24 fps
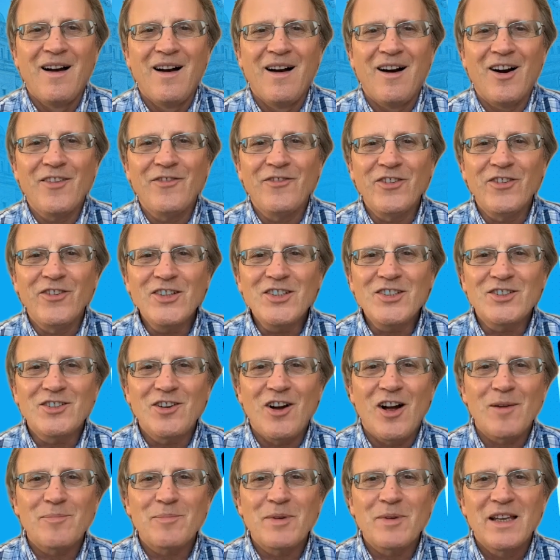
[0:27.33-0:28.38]
Our first
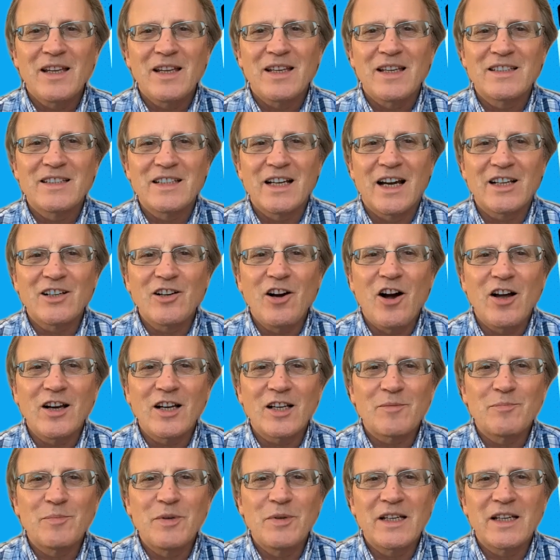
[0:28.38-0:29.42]
stop is the
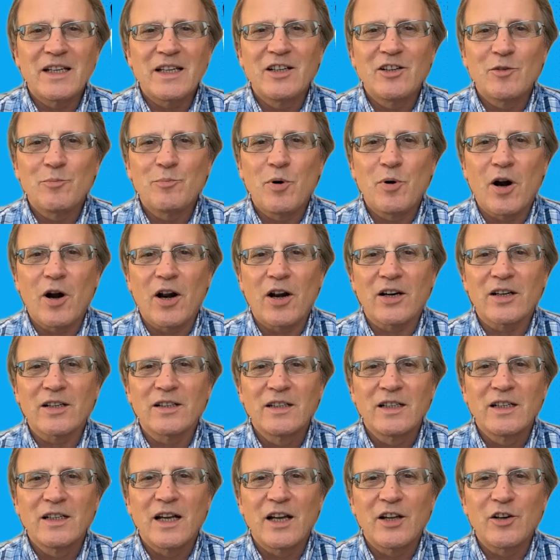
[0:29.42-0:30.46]
iconic Beacon Hill Park,
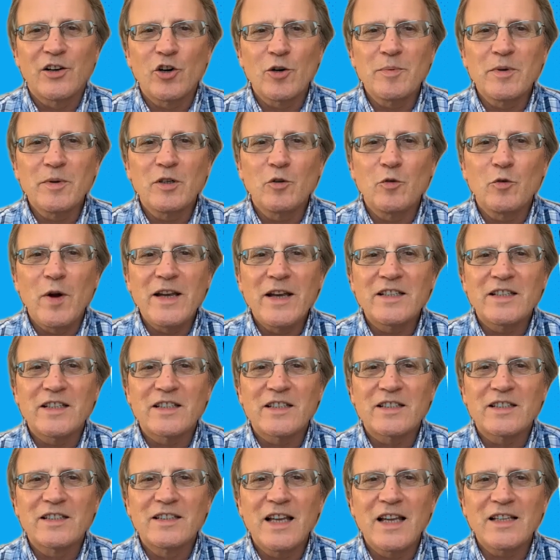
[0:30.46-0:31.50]
an urban
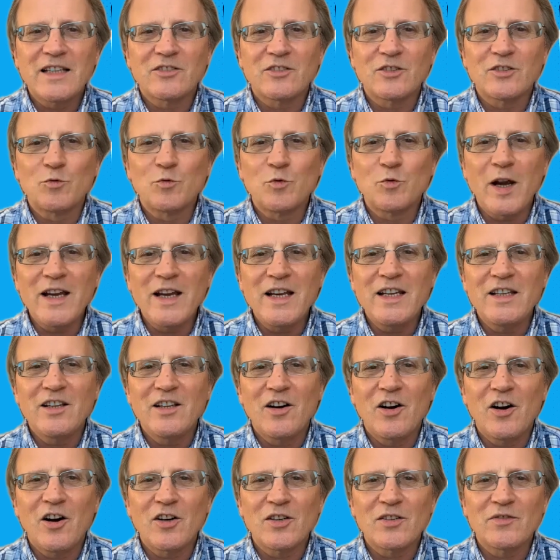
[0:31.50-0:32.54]
oasis nestled right in the
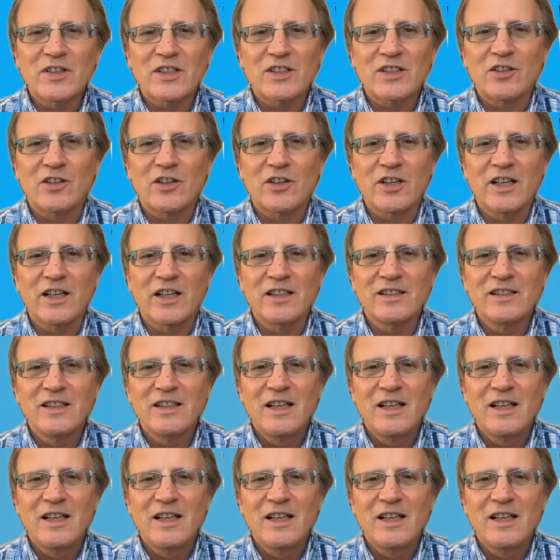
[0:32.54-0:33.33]
heart of Victoria.